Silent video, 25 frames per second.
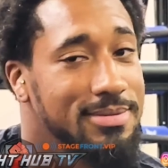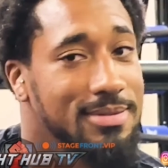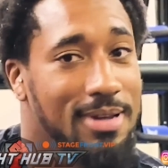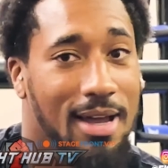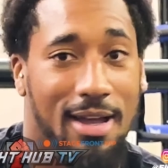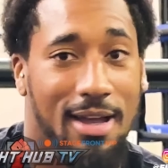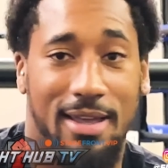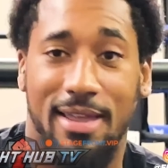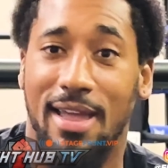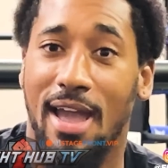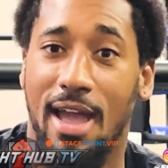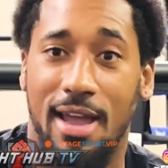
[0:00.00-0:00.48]

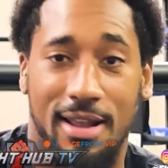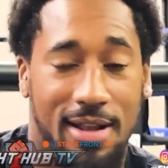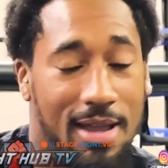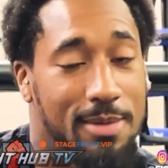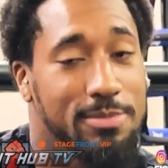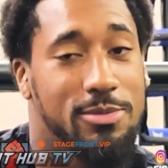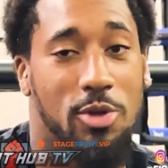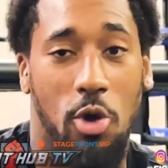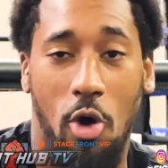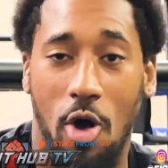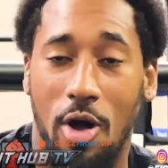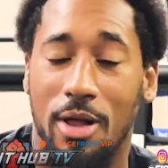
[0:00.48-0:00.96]
Again,
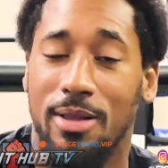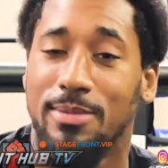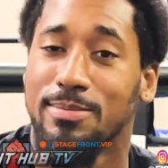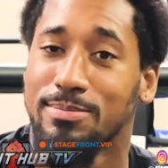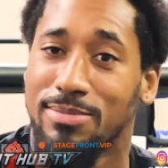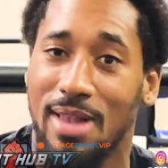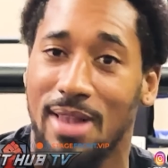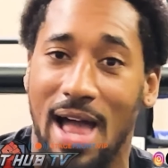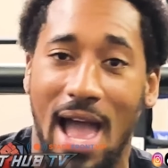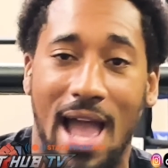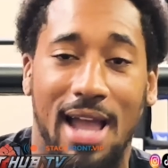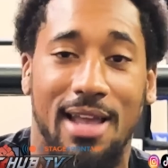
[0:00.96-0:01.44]
I'm tall, I'm
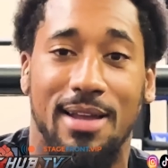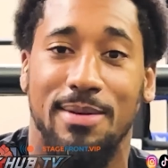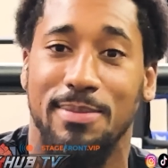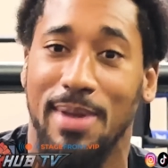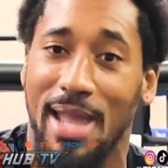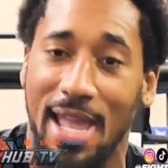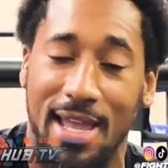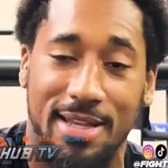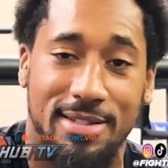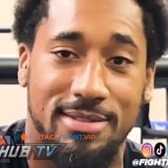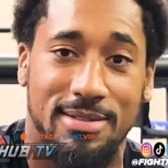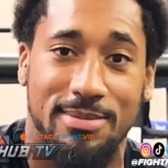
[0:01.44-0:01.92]
black, I'm
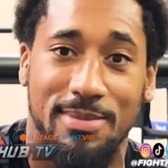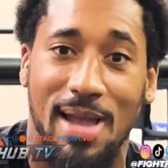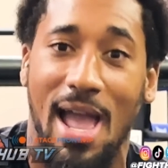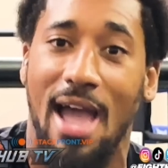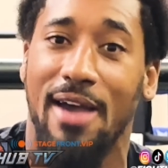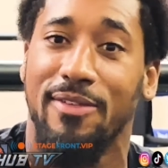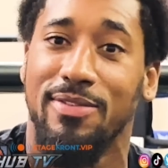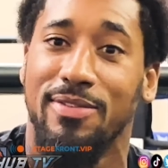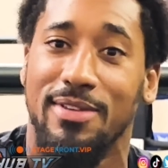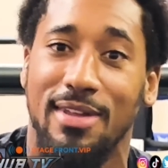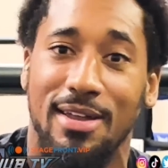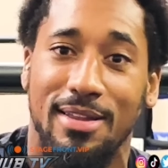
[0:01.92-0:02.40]
handsome, I
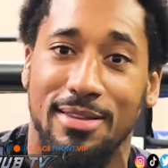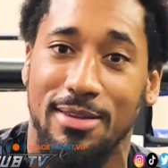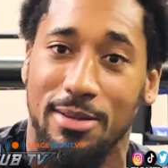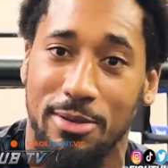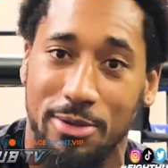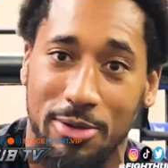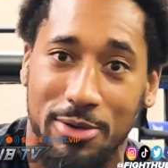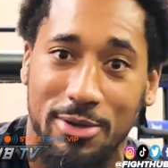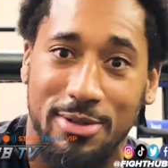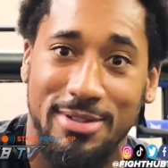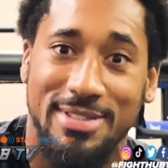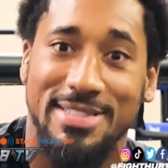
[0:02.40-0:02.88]
have nothing to
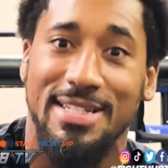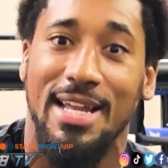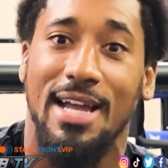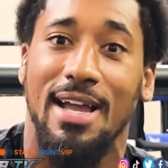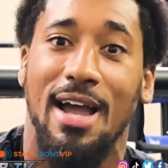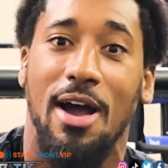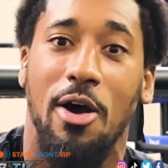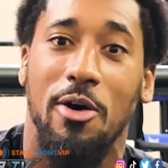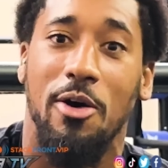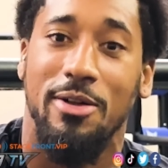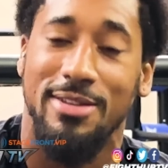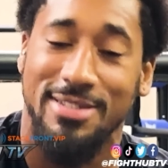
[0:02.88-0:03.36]
lose, and I
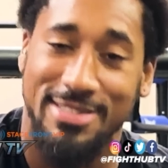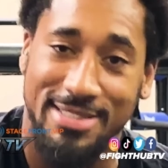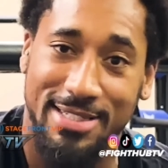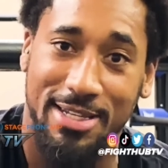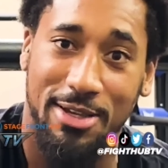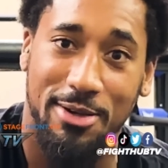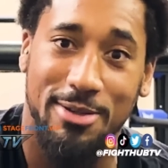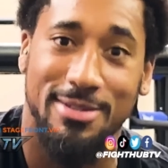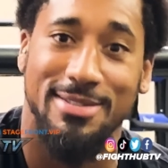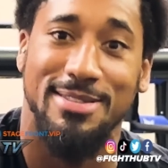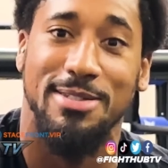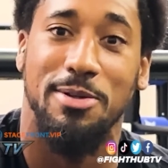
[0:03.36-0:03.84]
got all the
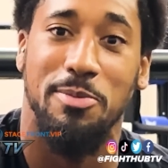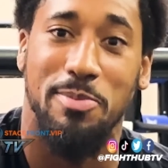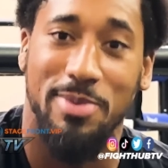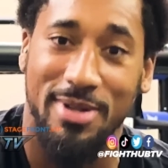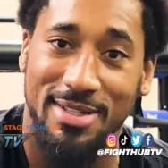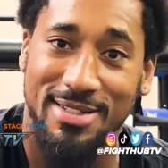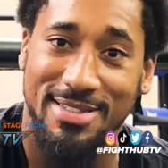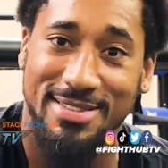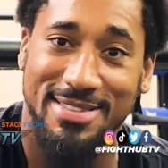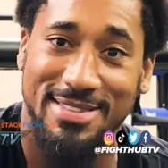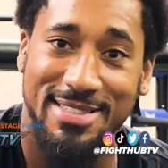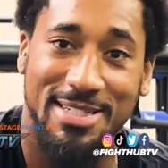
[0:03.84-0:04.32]
skills and
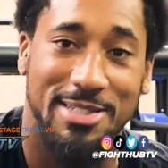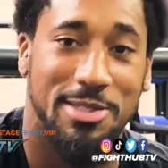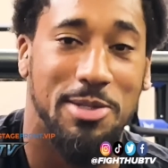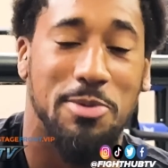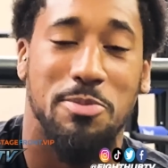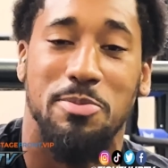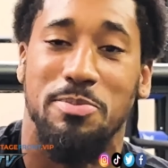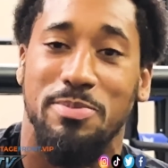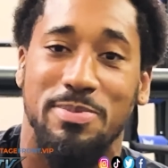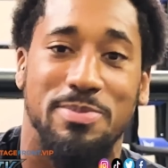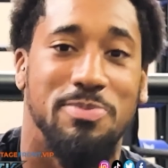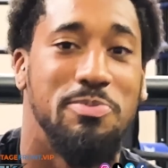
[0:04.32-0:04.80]
ability to
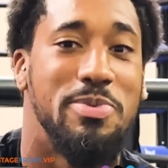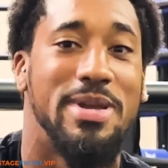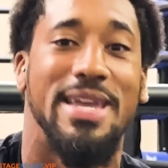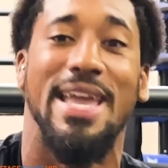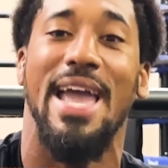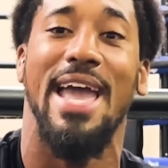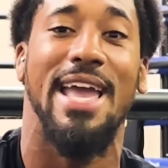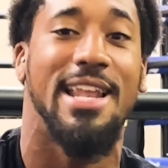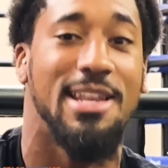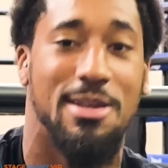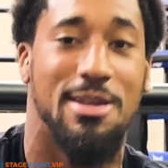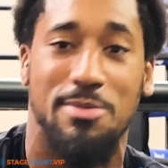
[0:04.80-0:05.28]

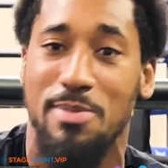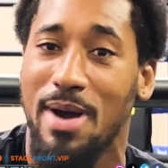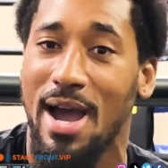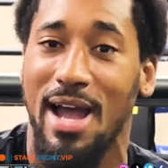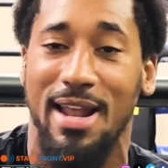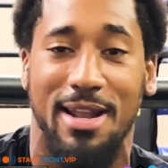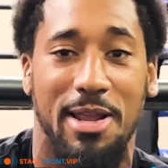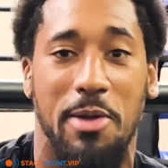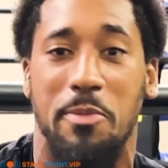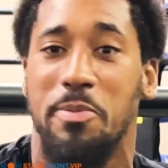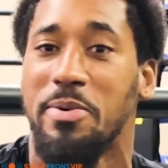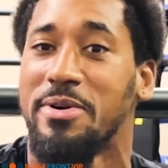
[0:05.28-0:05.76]
beat
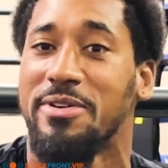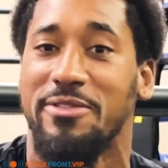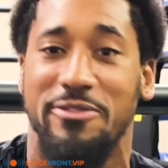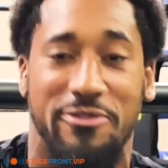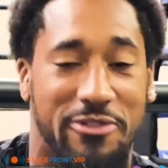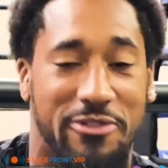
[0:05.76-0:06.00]
anybody they put in